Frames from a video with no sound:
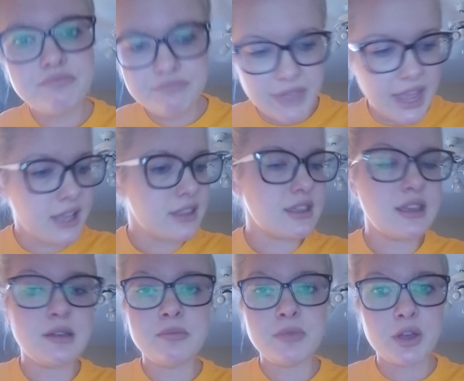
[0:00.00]
thank
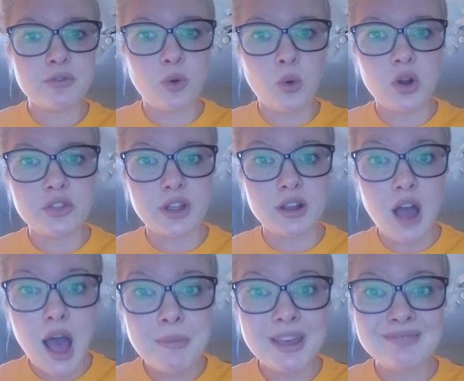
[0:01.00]
them for their
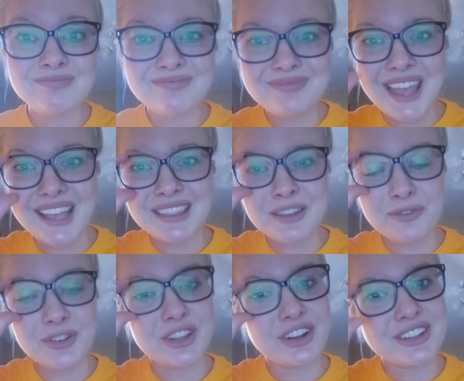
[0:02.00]
comment, thank them
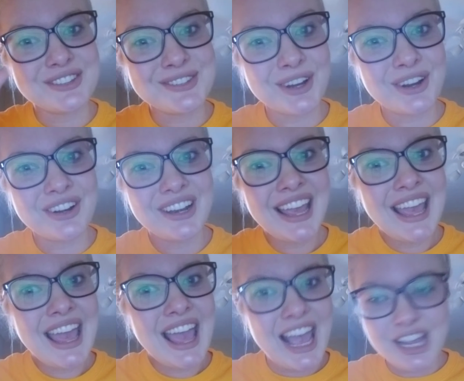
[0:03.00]
for their concern,
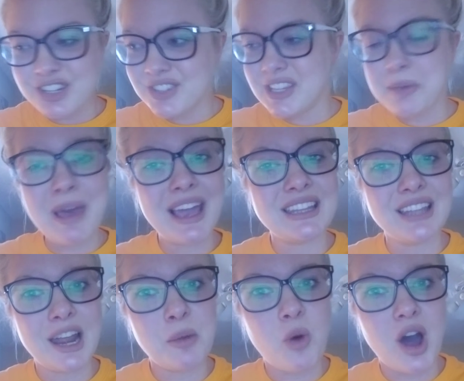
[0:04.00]
and just sit back and
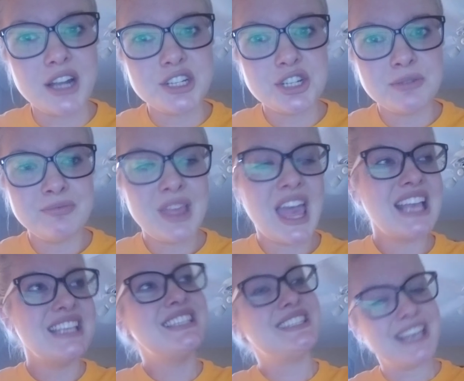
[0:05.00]
let them watch.
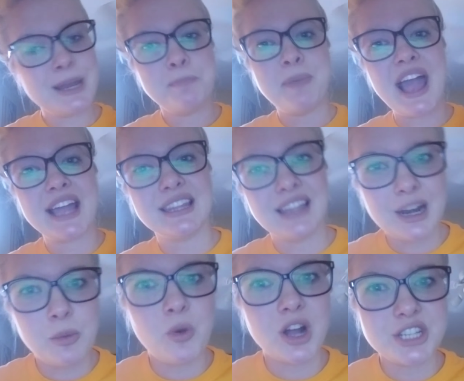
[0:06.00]
Sit back and let
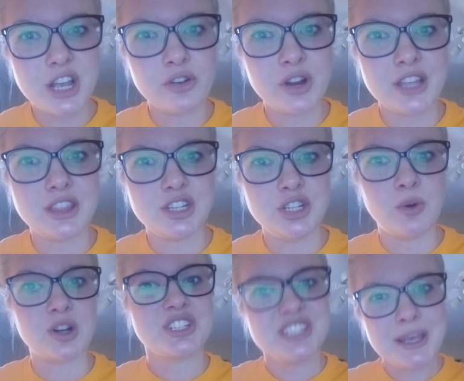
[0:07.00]
them watch how great that you
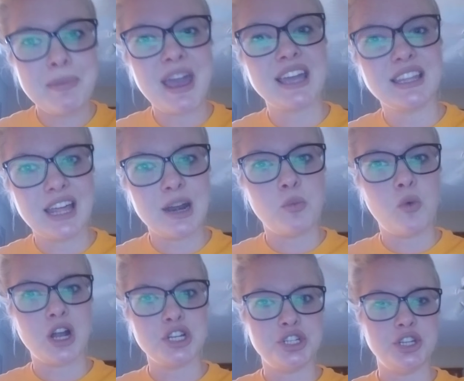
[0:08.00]
are. Sit back and let them
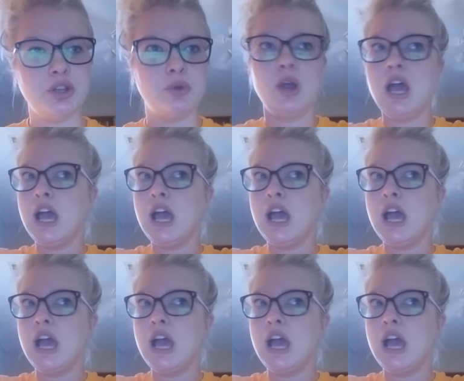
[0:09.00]
watch you